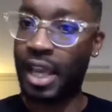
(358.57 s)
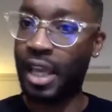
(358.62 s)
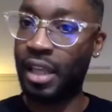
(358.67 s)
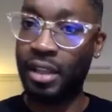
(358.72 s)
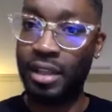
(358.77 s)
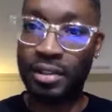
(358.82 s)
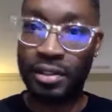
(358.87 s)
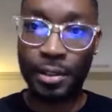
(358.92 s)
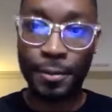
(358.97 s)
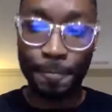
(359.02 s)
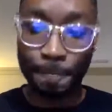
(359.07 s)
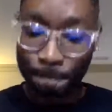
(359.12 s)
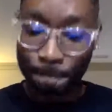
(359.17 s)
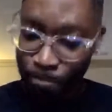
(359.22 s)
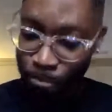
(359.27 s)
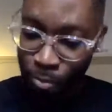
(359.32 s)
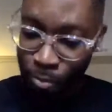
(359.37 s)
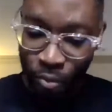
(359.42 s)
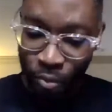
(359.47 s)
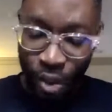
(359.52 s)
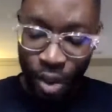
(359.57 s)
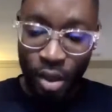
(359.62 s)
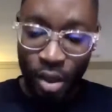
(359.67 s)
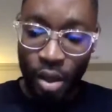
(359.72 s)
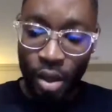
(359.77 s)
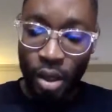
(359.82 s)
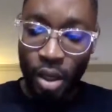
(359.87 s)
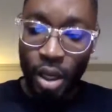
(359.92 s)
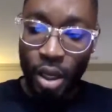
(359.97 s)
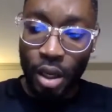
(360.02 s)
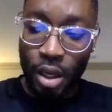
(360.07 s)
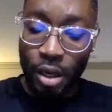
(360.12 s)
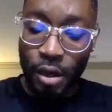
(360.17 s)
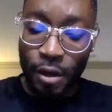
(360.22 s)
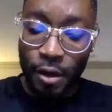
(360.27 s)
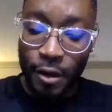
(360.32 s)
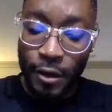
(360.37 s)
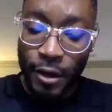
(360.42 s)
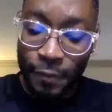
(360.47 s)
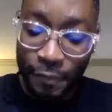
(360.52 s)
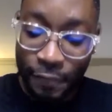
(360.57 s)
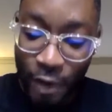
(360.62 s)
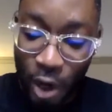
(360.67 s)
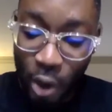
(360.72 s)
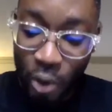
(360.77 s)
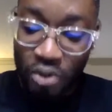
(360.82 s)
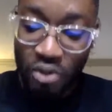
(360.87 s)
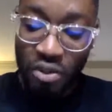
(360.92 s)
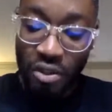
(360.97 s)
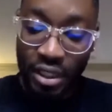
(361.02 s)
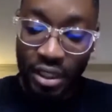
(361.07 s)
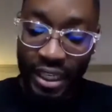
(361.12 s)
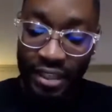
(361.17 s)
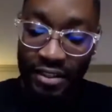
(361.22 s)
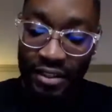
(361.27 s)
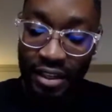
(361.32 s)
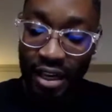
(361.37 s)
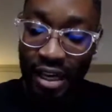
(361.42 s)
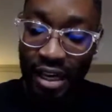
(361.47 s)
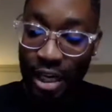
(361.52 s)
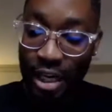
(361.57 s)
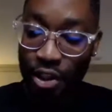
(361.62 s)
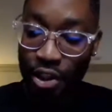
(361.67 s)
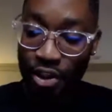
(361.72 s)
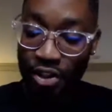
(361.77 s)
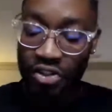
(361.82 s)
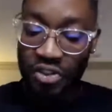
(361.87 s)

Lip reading: He said, hey, listen, folks need to